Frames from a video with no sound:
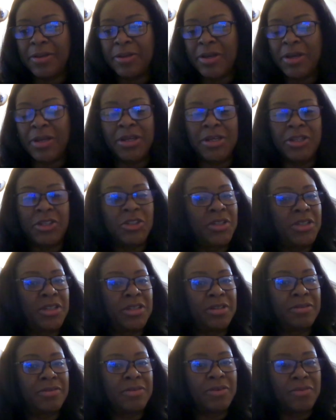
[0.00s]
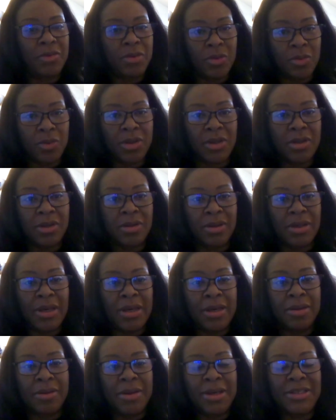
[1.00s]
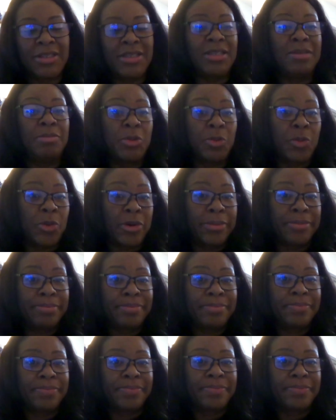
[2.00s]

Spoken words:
initiative, if you will, as a team sport.